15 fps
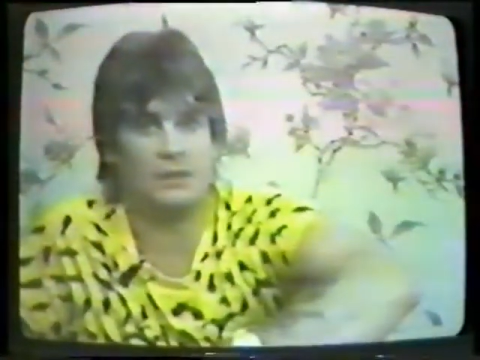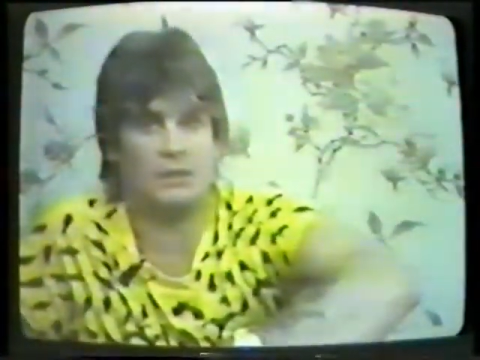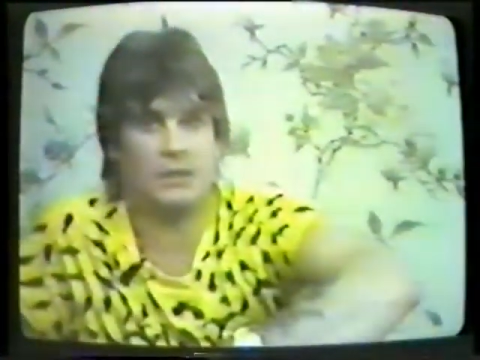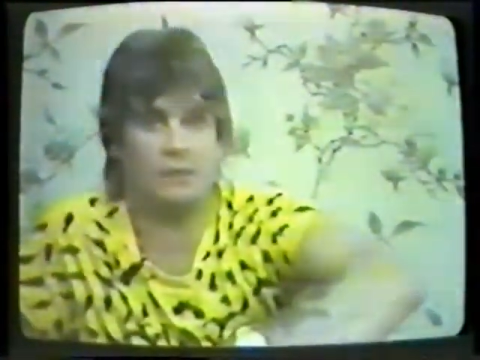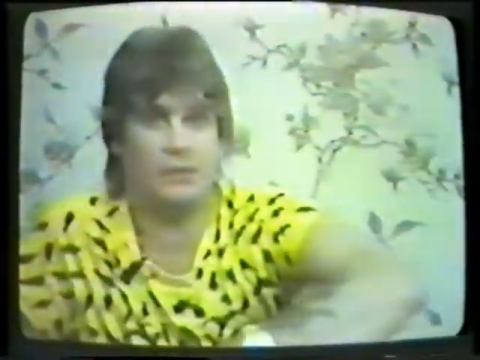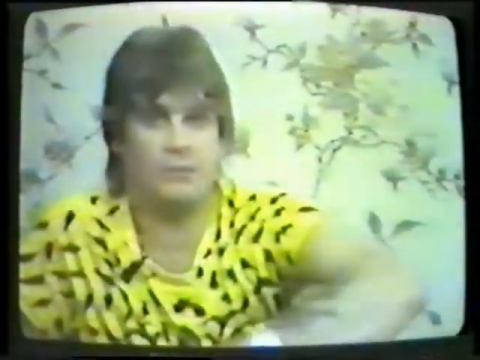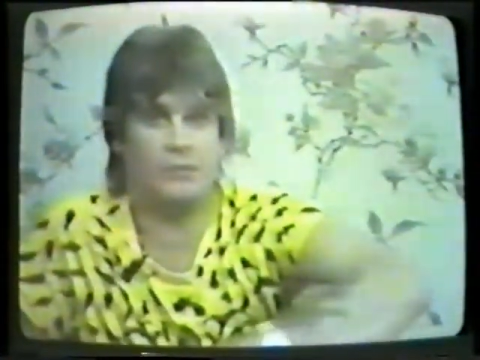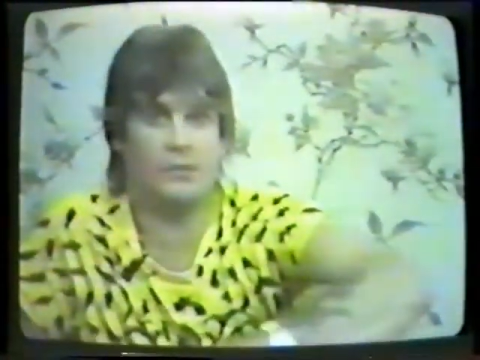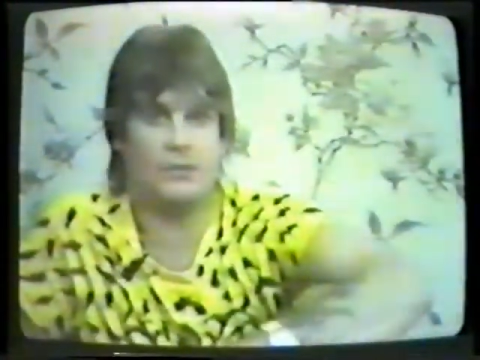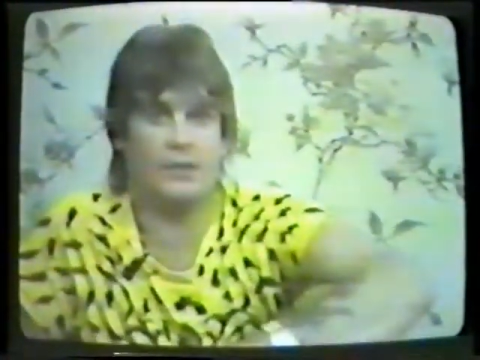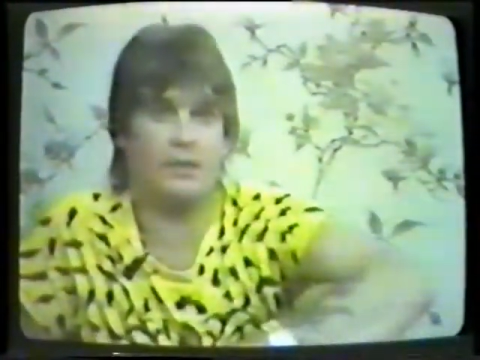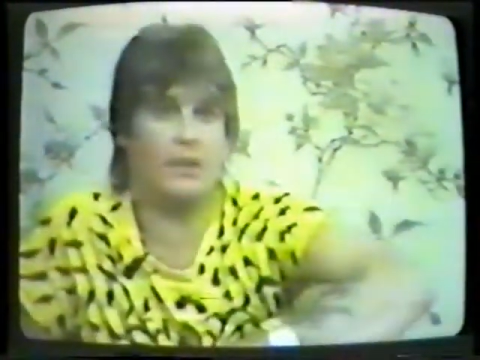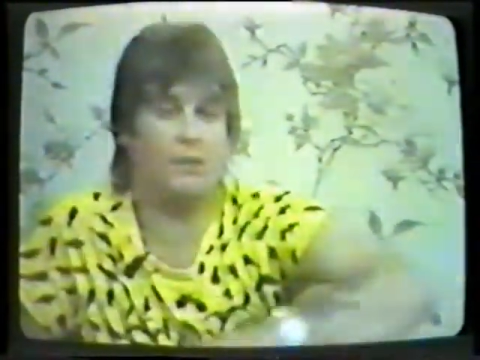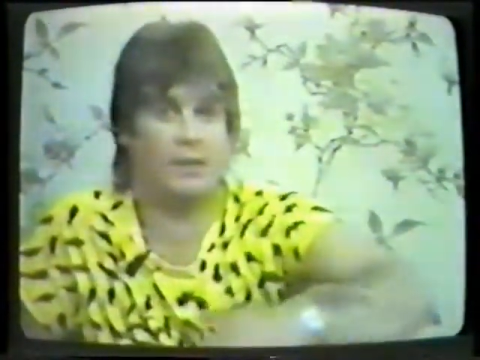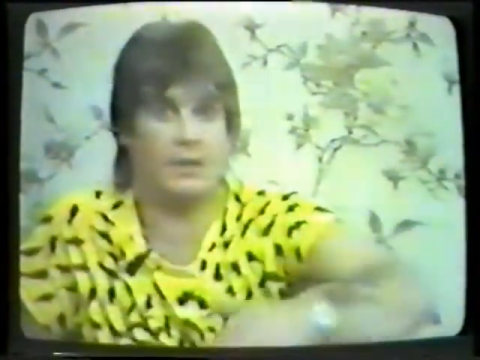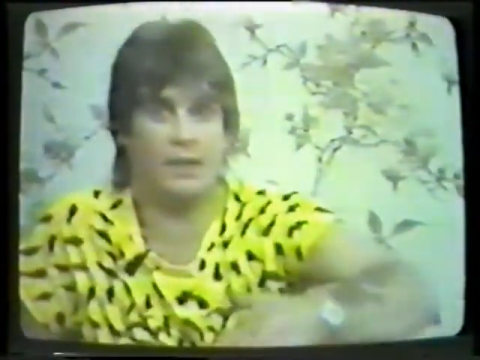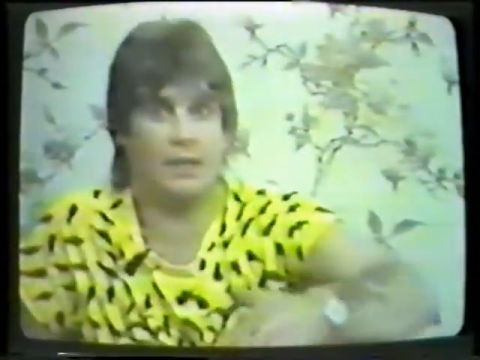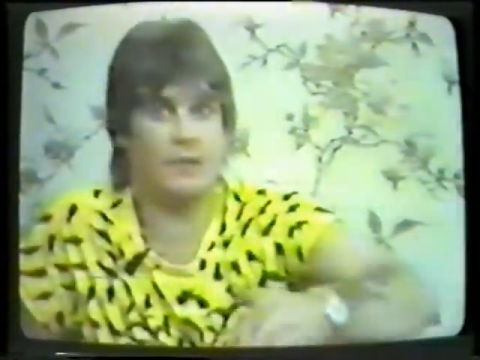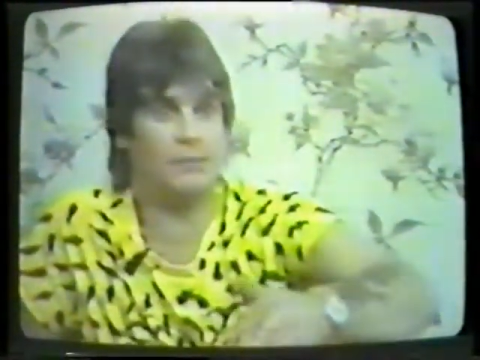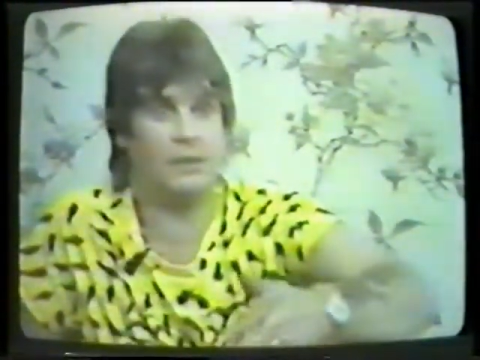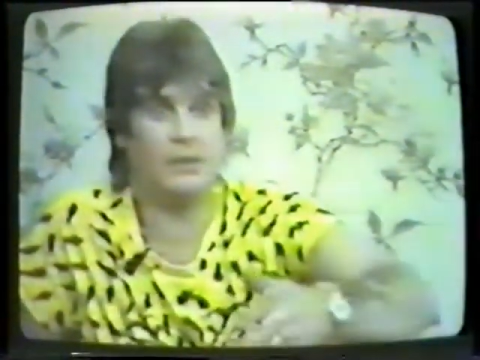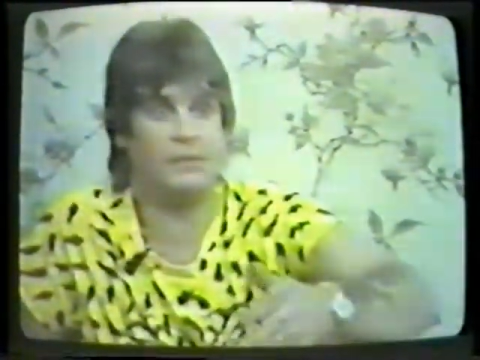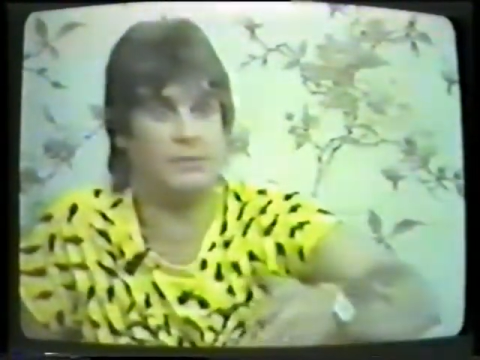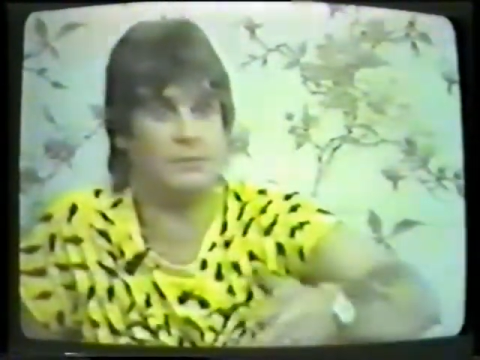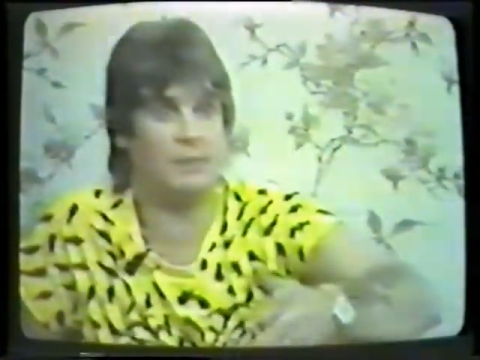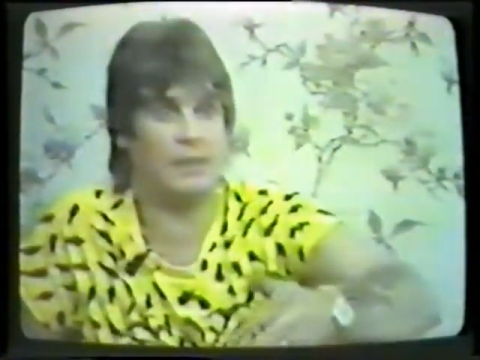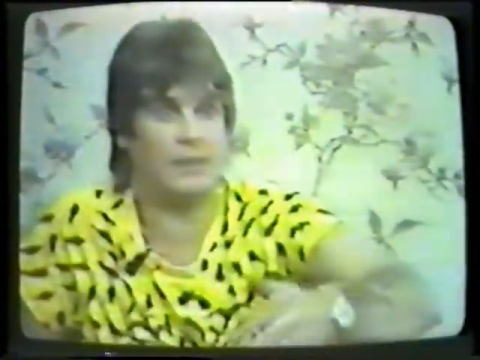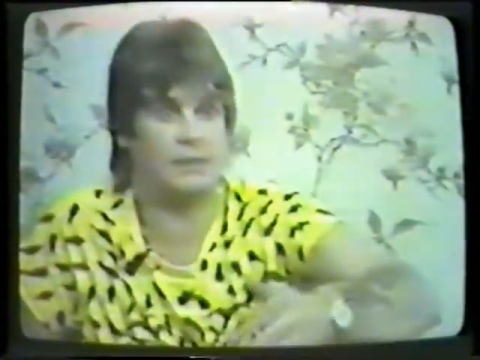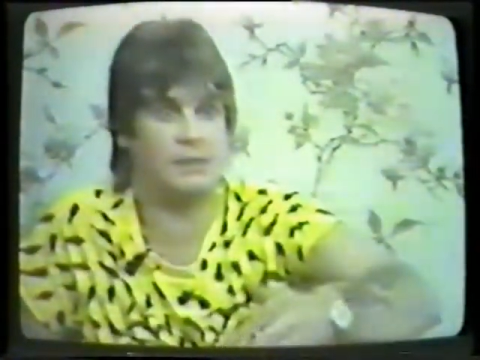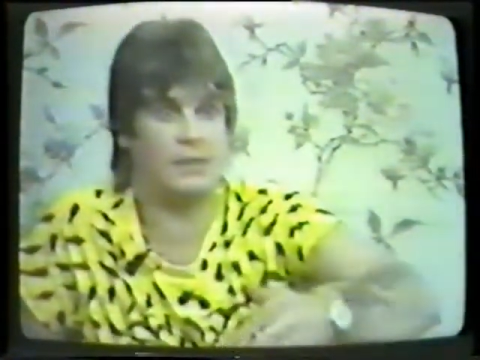say one morning, OK, I'm leaving
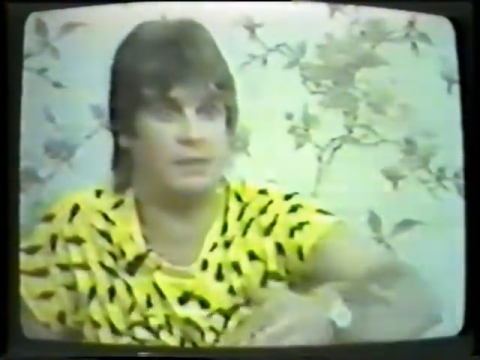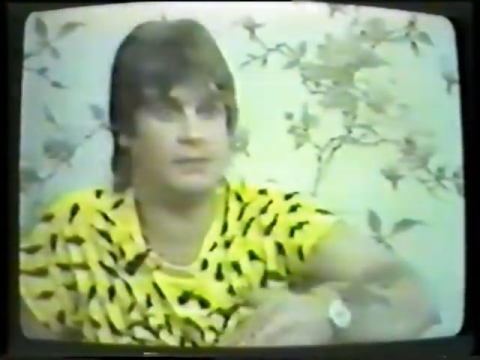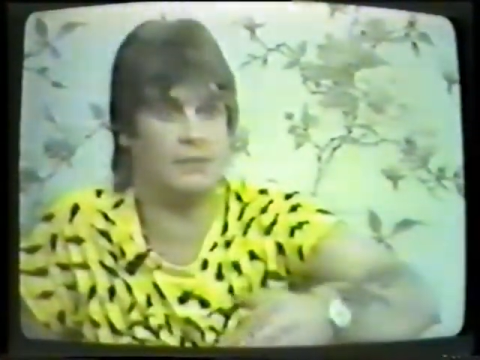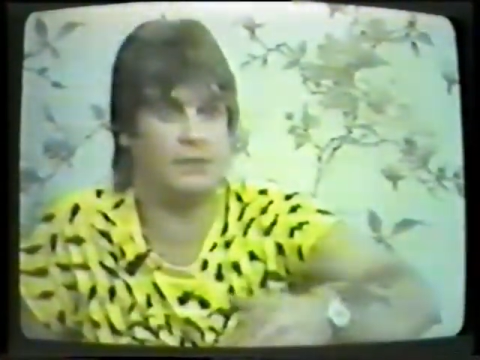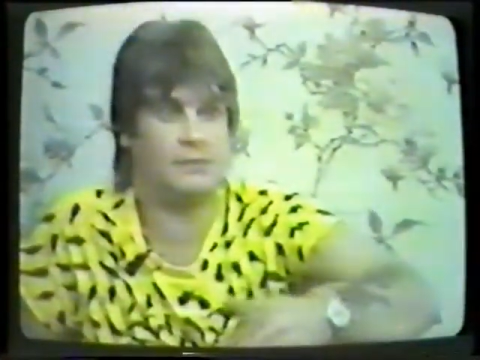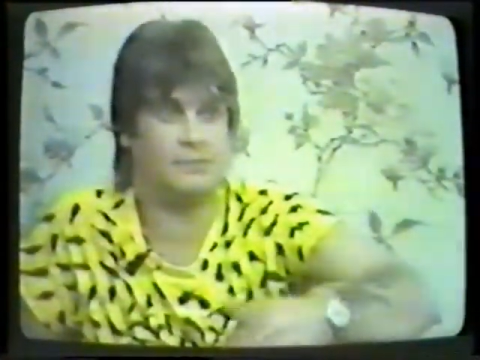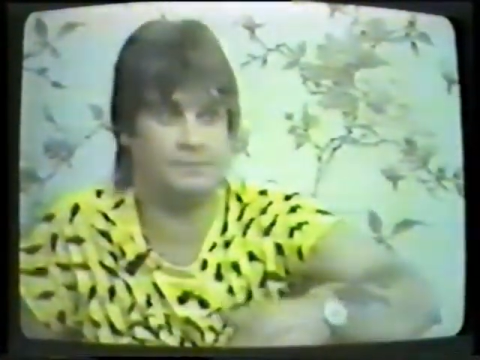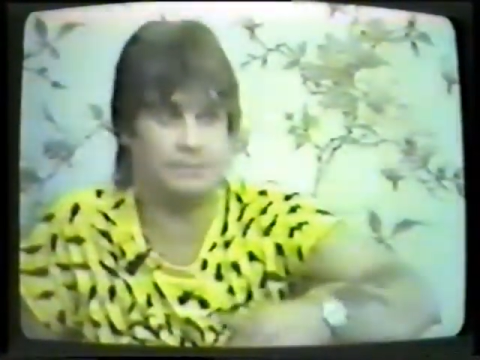Black Sabbath.